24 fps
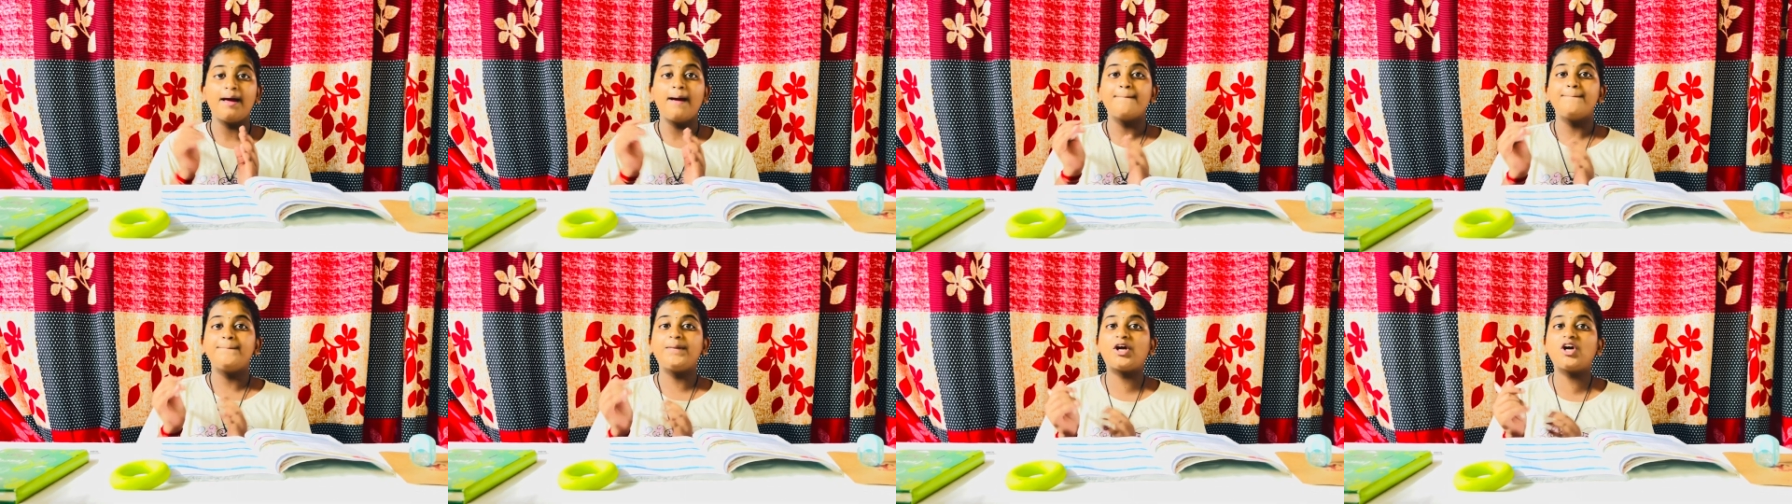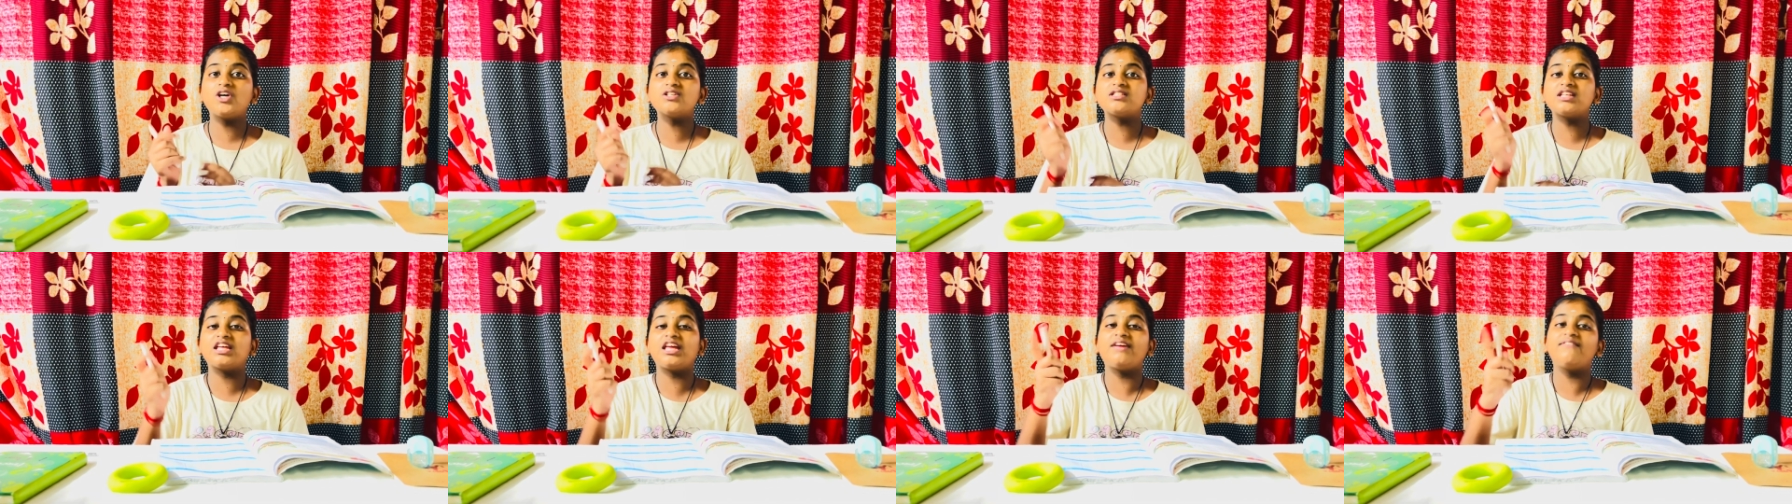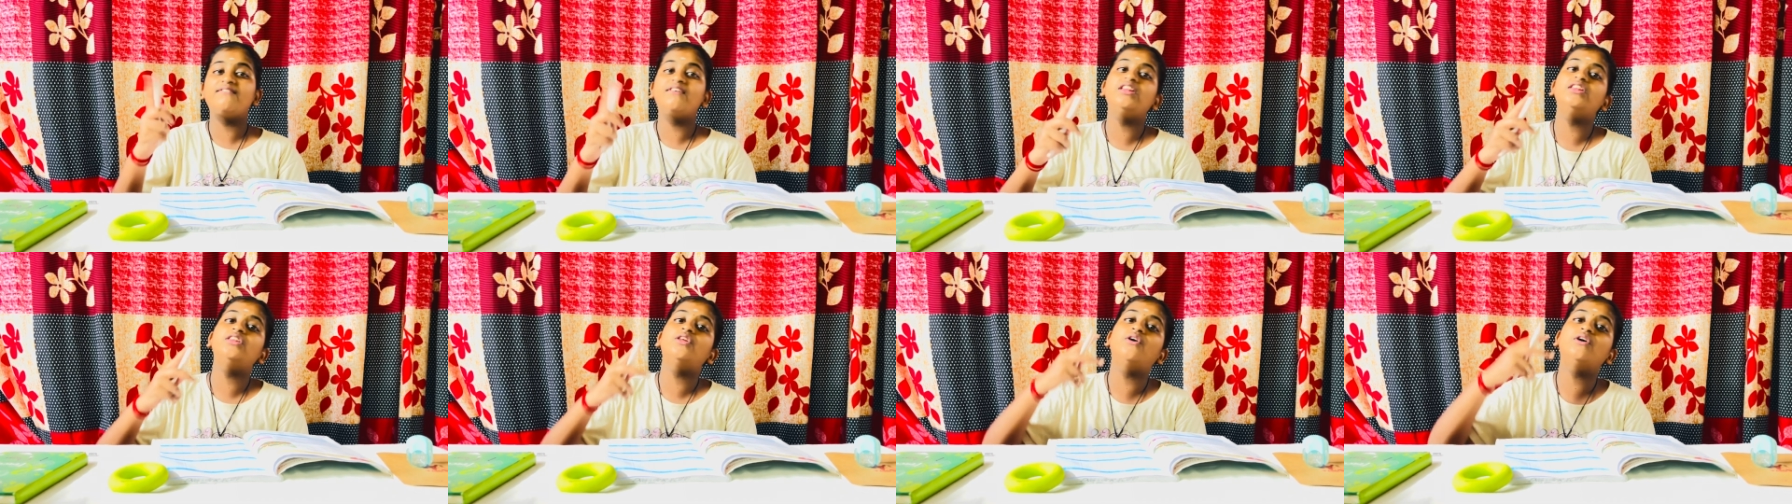because
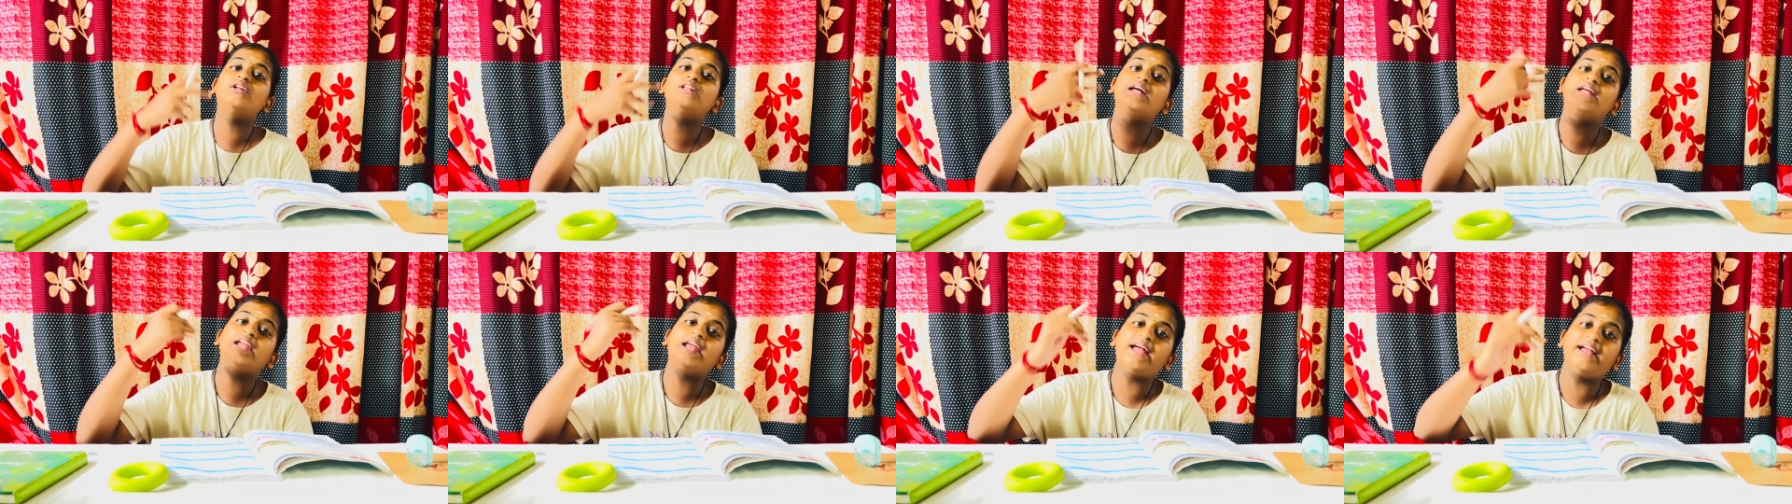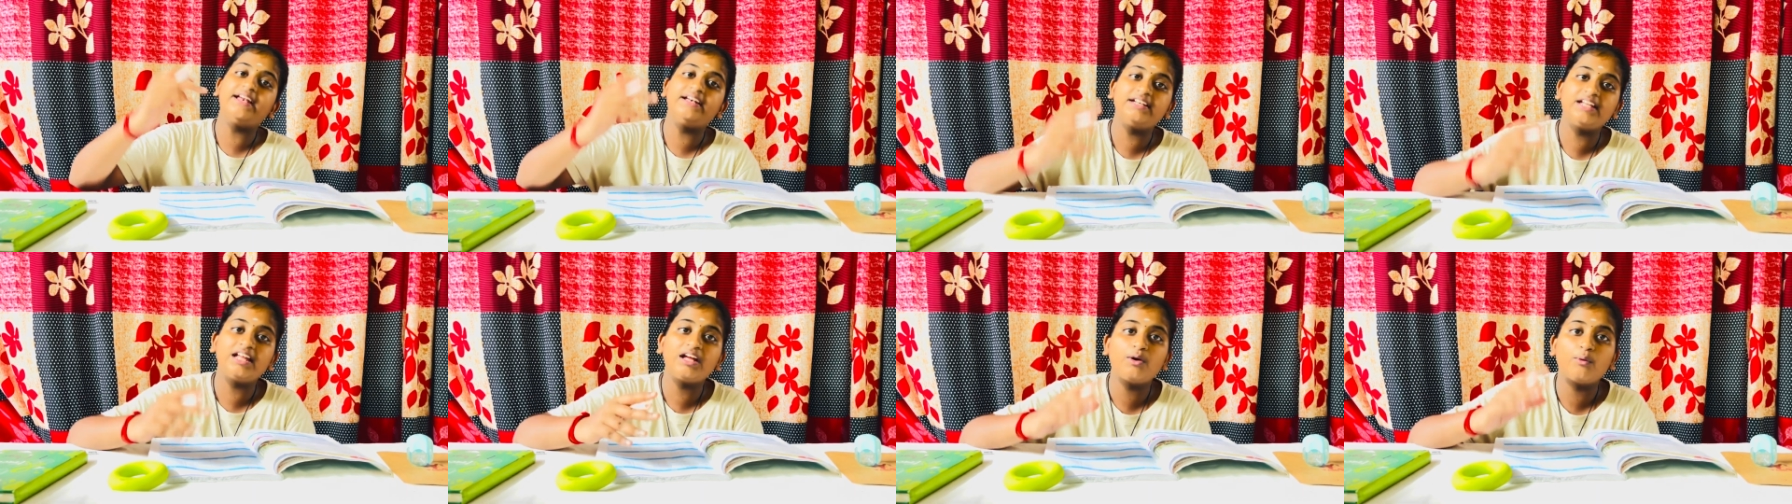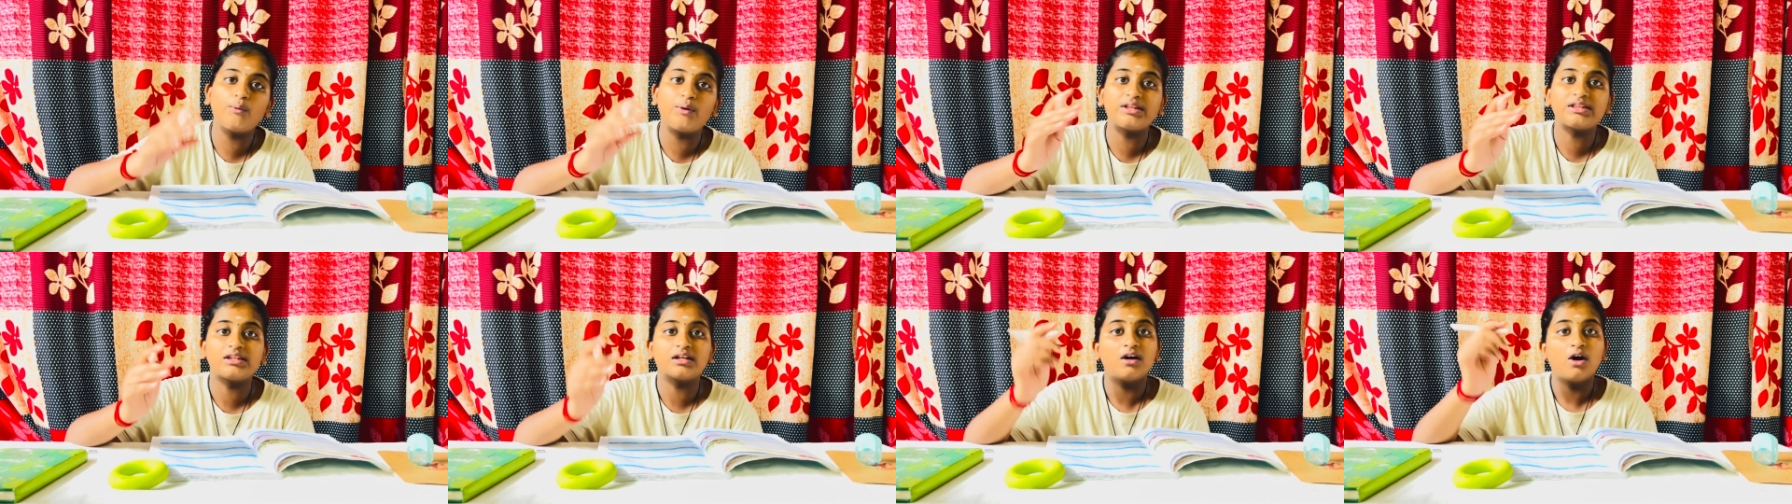even though they're ending
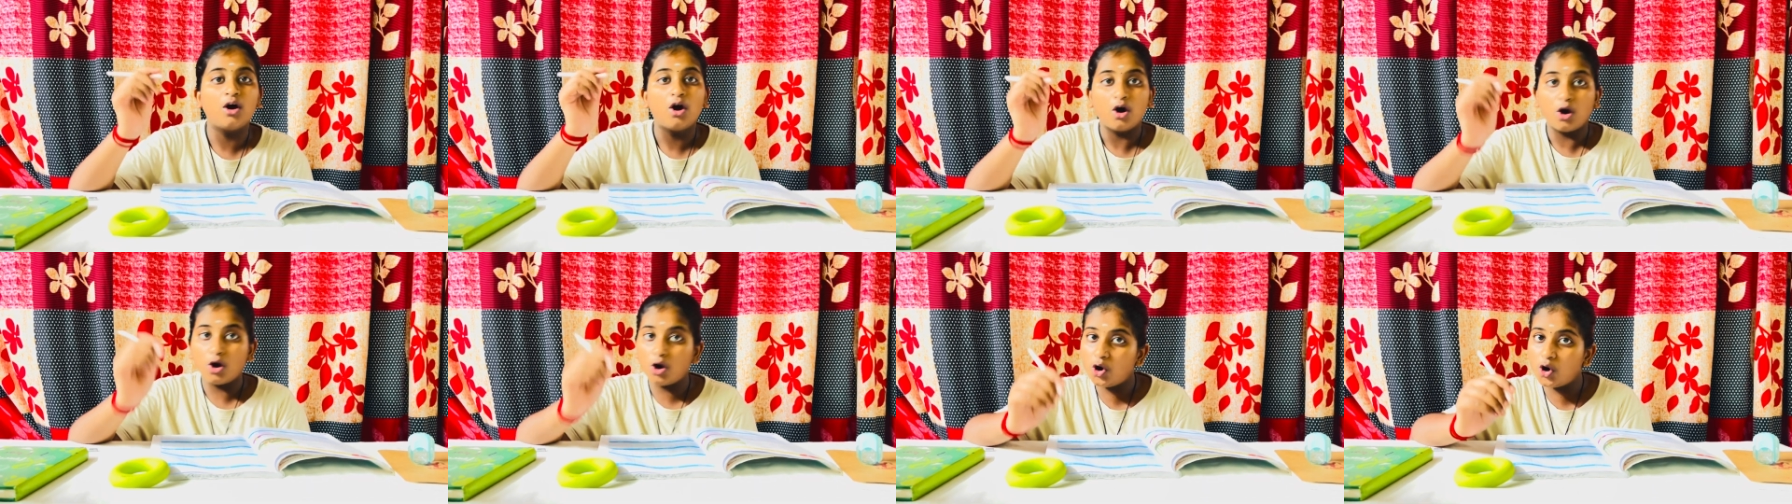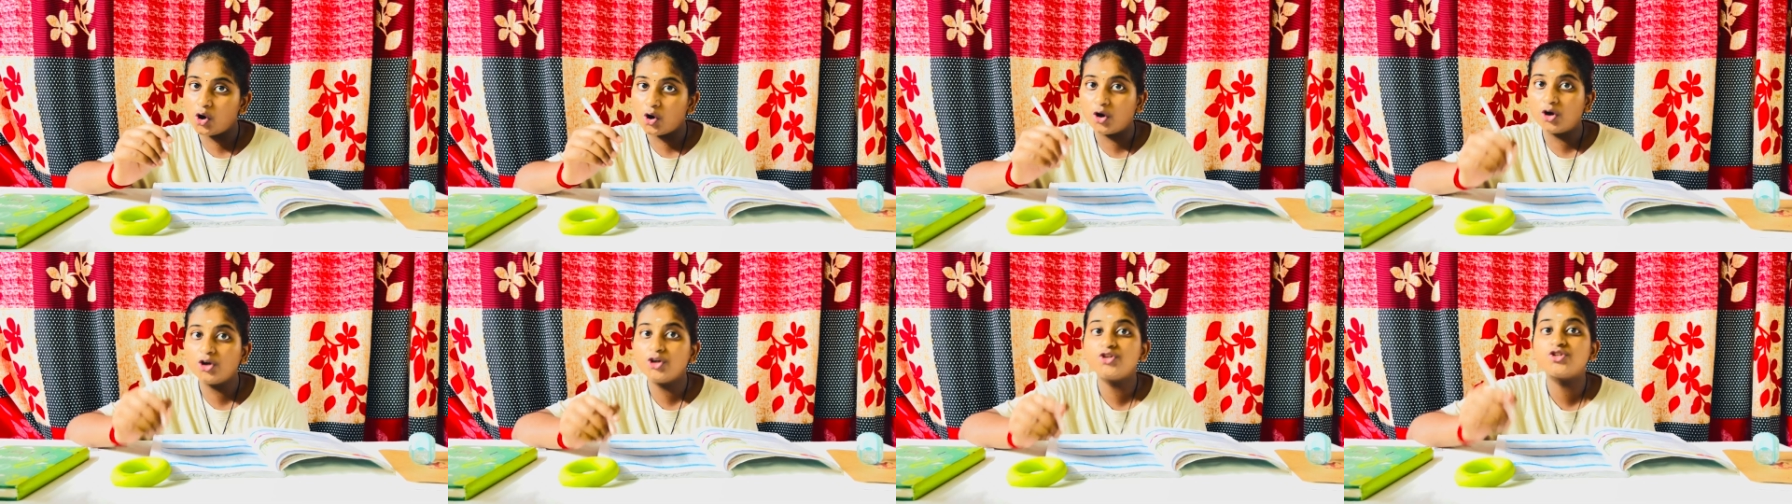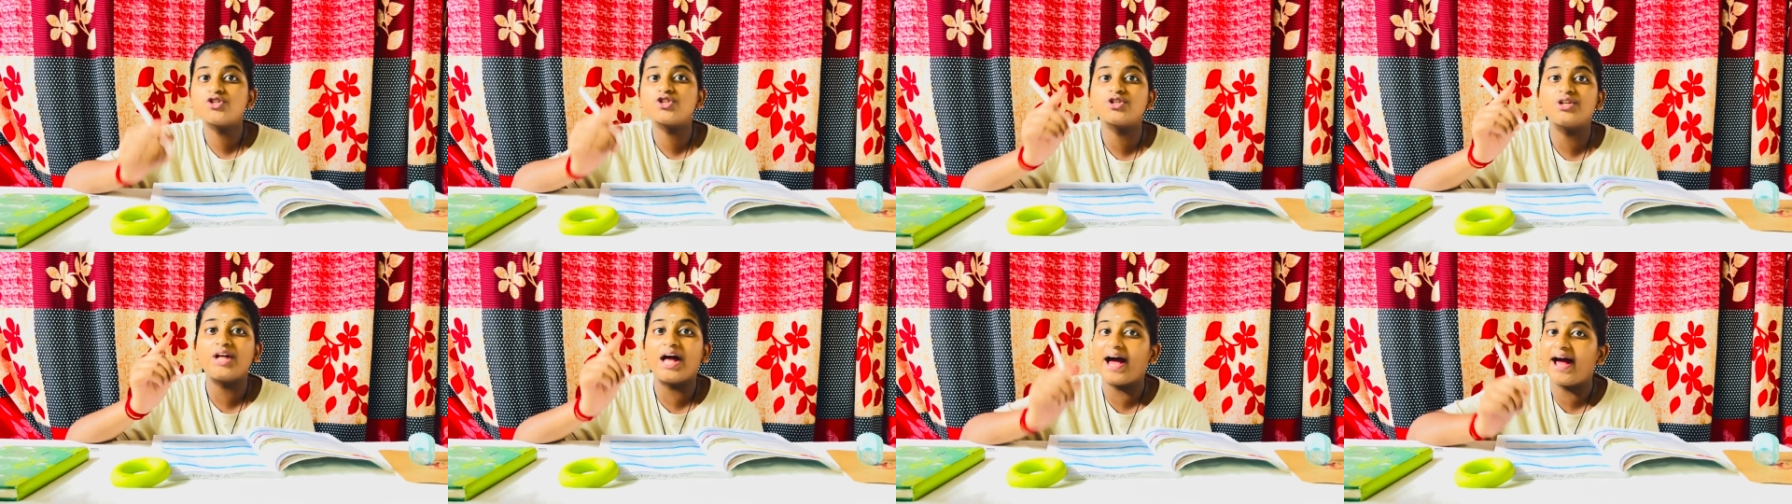with O, you
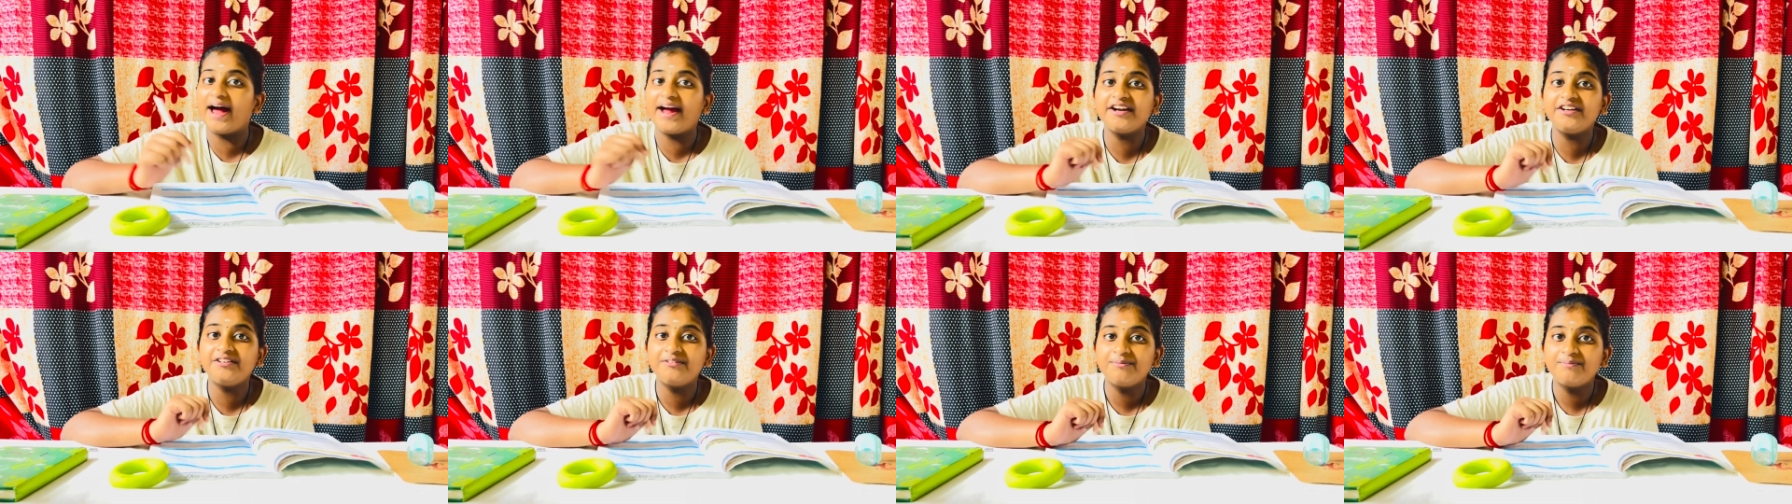should add